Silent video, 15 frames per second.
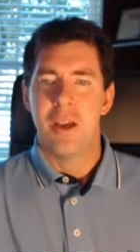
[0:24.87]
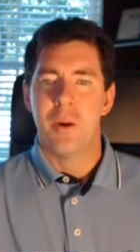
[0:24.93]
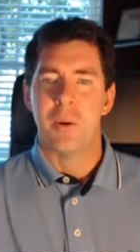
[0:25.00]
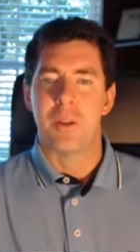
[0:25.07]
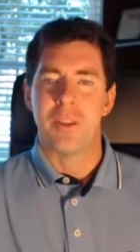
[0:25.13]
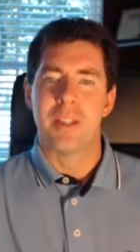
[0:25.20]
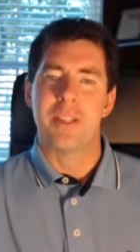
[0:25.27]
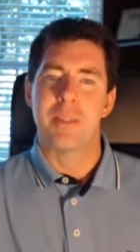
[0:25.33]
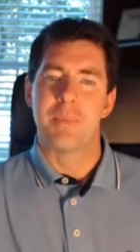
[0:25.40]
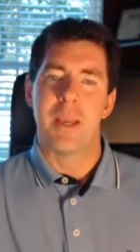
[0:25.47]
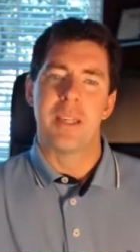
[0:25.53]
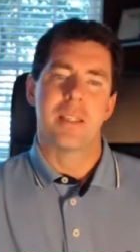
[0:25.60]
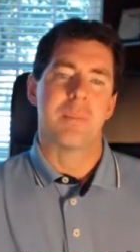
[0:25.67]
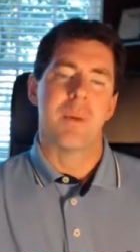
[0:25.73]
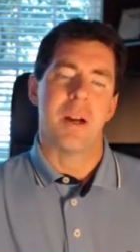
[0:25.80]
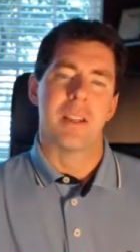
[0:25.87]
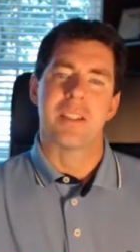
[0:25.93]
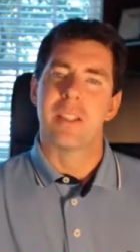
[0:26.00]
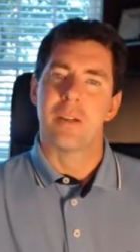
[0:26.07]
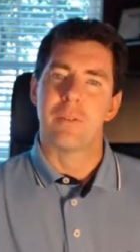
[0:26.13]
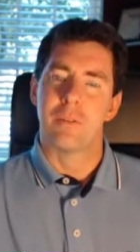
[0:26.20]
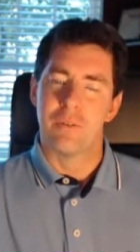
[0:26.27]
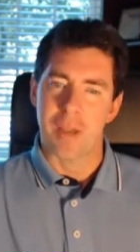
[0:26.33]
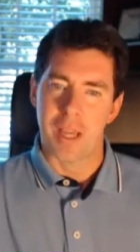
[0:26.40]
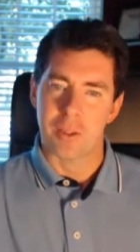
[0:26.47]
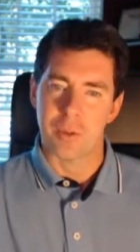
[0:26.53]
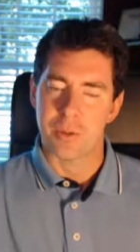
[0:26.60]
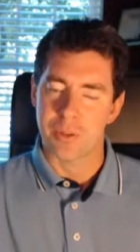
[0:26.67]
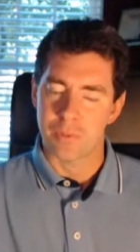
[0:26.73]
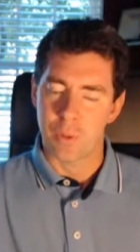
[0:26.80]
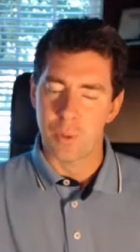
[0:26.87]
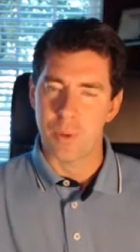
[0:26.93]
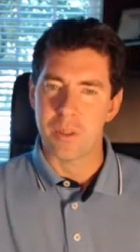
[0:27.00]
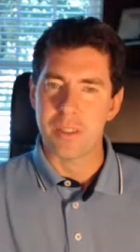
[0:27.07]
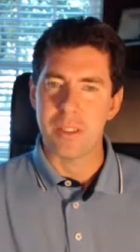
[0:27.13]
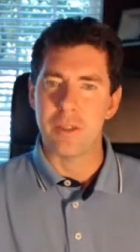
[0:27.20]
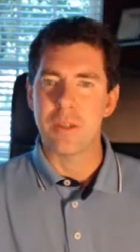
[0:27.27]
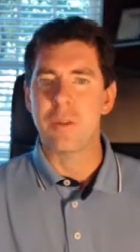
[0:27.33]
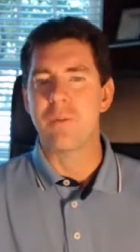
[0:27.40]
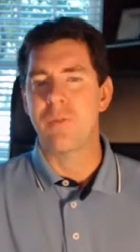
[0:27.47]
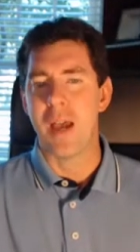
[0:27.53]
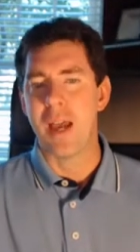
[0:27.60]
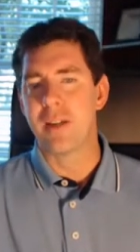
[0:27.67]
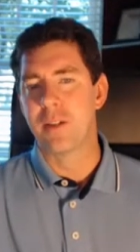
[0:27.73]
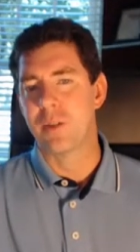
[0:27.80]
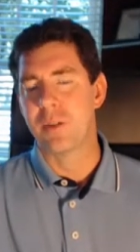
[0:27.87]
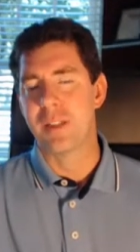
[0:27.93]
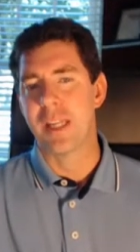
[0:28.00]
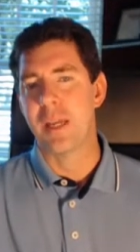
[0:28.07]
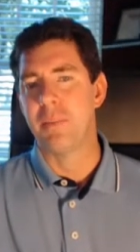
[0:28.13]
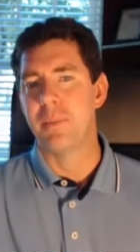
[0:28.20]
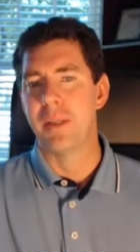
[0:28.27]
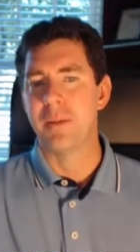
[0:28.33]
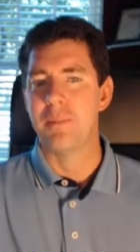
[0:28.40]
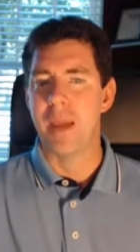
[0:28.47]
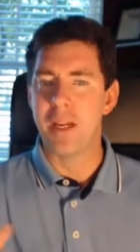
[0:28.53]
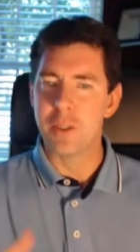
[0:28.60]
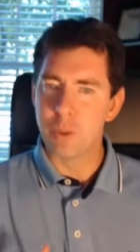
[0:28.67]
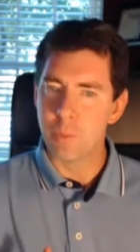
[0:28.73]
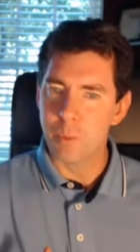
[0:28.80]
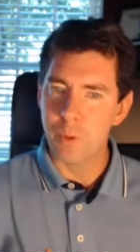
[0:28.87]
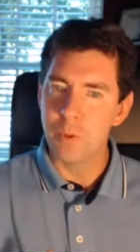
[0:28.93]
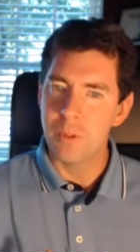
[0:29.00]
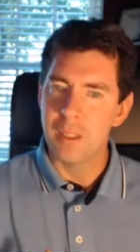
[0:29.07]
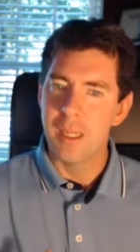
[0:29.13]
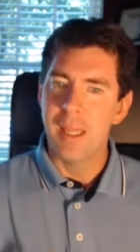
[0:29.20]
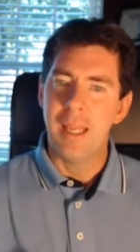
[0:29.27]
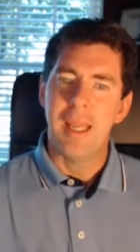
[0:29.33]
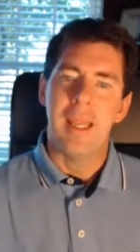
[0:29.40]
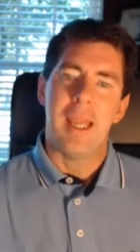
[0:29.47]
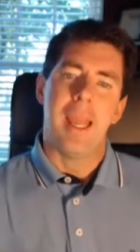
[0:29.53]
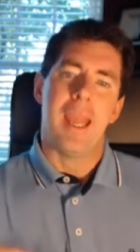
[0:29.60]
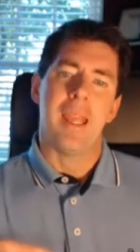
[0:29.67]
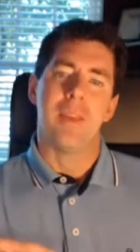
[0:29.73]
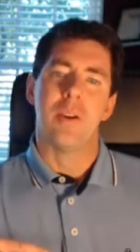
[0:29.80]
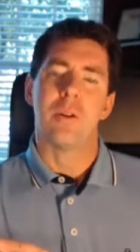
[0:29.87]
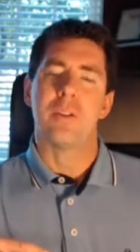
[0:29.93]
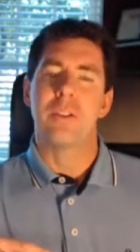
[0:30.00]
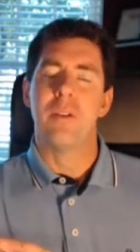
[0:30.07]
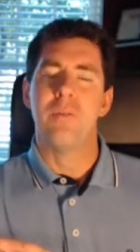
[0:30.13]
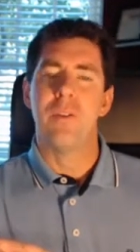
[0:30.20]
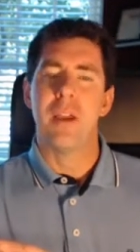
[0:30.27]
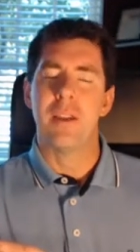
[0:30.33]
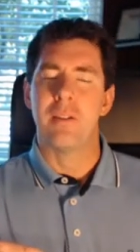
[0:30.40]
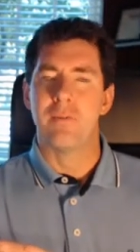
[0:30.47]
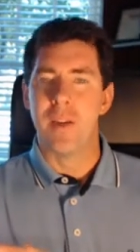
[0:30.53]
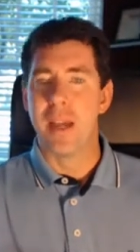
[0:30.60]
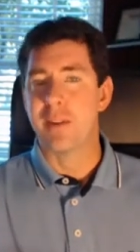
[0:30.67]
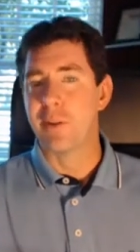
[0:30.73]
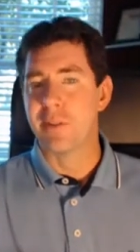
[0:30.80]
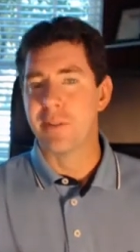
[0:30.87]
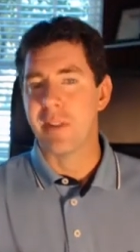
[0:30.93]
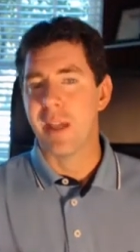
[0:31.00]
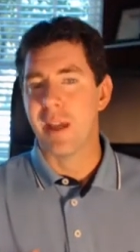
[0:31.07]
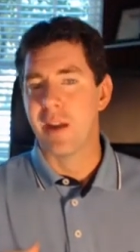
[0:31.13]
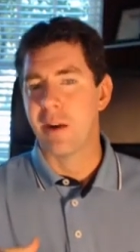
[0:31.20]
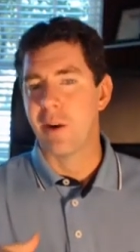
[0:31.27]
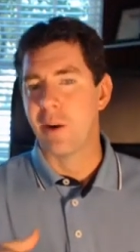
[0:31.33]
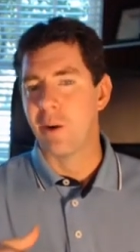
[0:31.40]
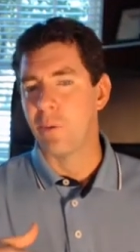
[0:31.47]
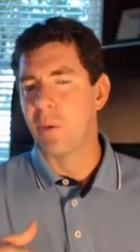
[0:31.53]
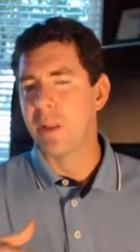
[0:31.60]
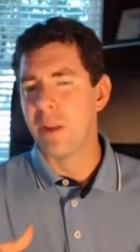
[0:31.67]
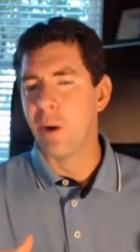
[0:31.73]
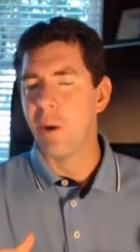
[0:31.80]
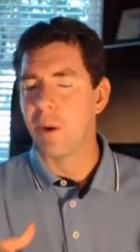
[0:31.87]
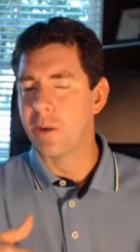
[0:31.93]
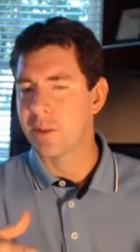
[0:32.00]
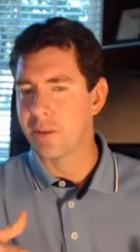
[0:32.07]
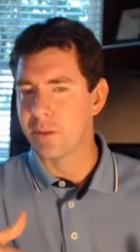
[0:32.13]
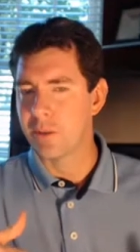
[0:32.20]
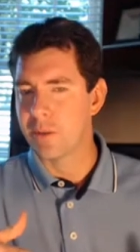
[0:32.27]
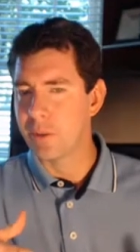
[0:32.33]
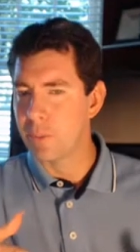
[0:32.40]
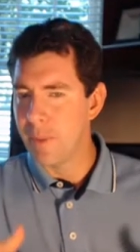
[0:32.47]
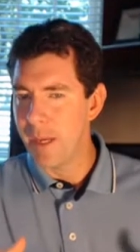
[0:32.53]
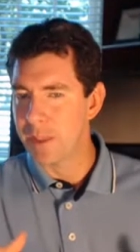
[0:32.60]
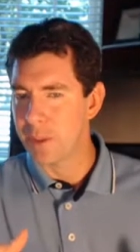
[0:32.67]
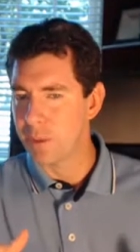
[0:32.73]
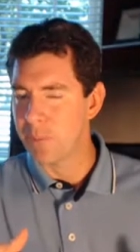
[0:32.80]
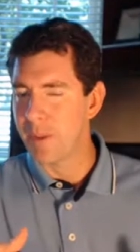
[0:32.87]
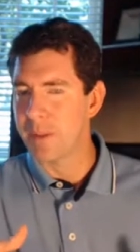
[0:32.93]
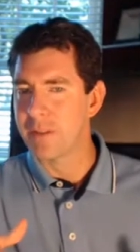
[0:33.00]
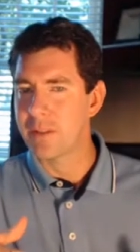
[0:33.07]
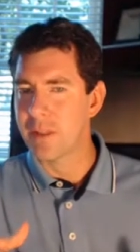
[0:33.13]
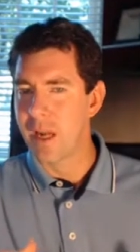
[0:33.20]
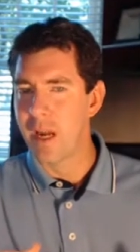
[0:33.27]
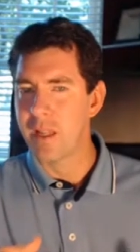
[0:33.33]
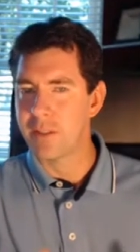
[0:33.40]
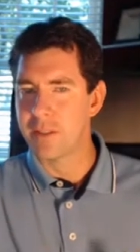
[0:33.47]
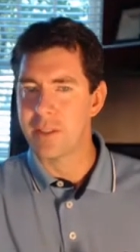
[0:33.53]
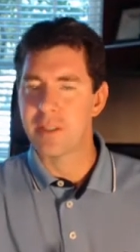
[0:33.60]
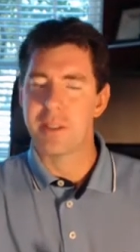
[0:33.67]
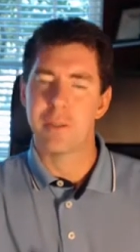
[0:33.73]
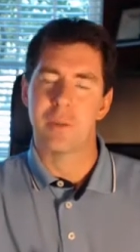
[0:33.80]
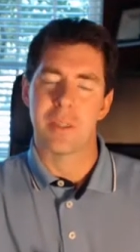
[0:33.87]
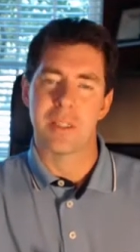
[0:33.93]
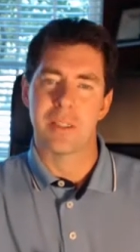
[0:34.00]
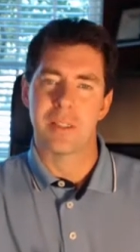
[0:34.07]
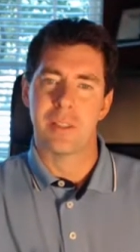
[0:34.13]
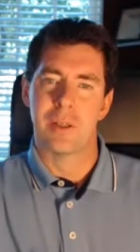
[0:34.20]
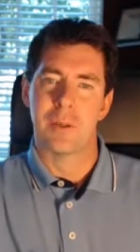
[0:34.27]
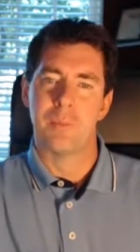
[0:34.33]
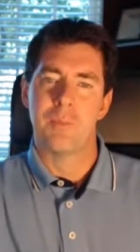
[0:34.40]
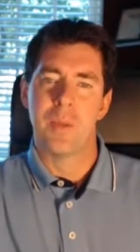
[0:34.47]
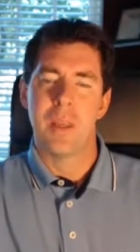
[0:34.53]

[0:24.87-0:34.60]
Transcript: Well, this is based upon several factors, of course, and those factors can be measurable, and there are some factors that are really hard to measure, but colleges still consider.